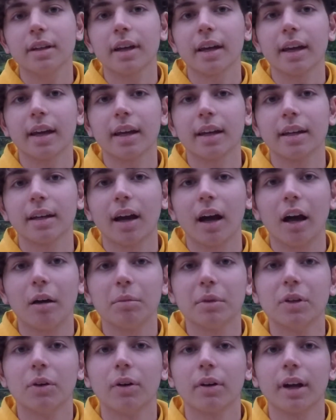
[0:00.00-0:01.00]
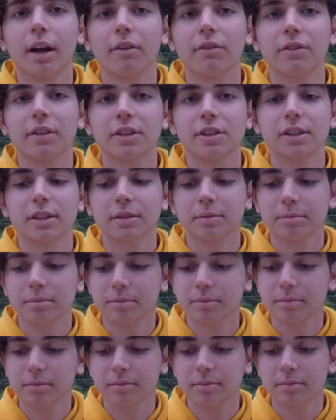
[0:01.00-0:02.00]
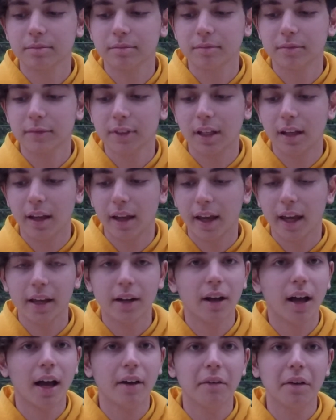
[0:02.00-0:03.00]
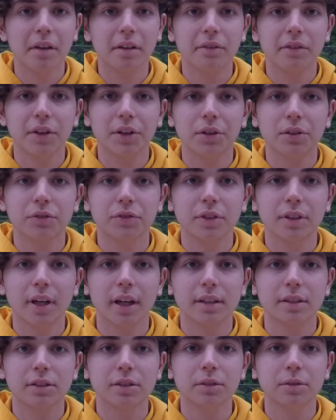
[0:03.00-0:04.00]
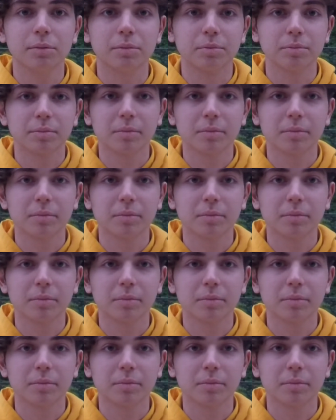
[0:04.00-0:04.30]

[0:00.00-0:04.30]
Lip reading: and I'll be going out fishing, and I'll have other videos for you guys too.